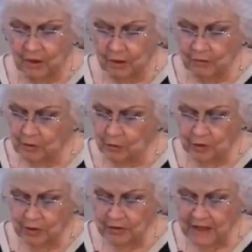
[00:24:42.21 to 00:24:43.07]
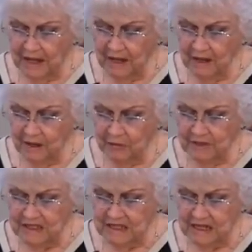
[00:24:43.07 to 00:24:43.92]
whom the world cannot
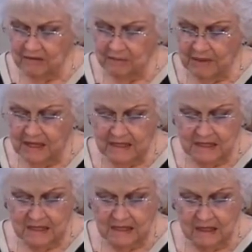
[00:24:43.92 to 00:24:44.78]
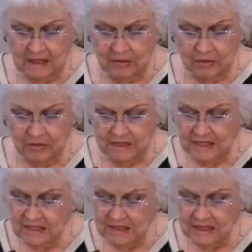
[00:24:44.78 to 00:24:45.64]
receive because it neither
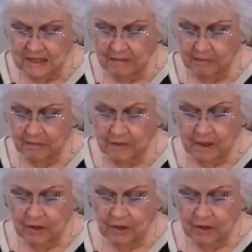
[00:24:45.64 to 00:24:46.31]
sees him